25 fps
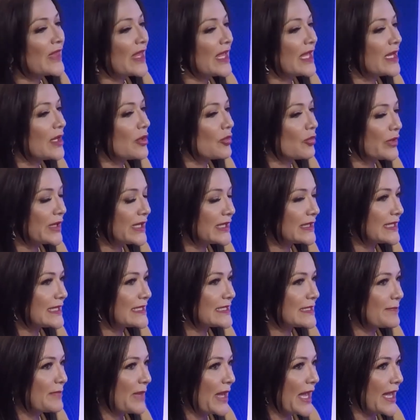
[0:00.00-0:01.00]
And it really
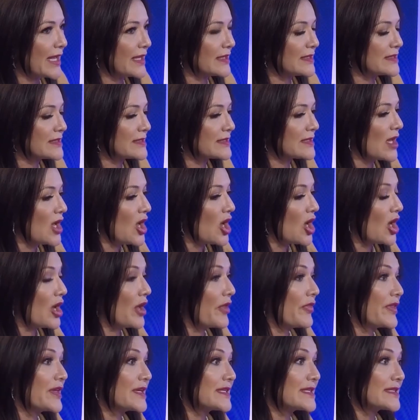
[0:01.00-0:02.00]
depends
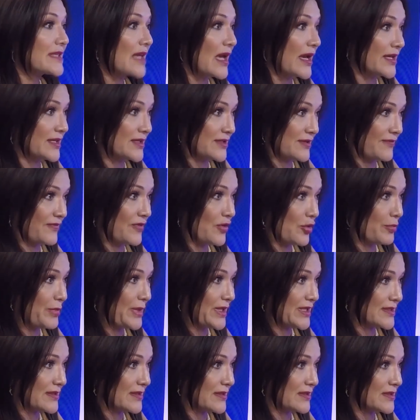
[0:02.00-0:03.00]
on the size of your
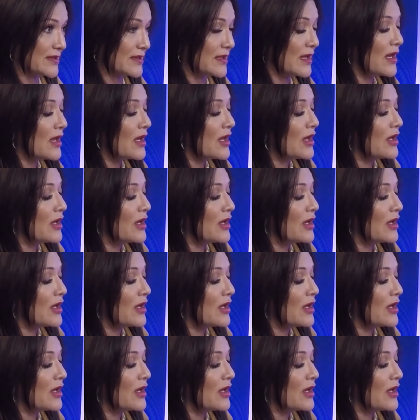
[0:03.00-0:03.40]
business.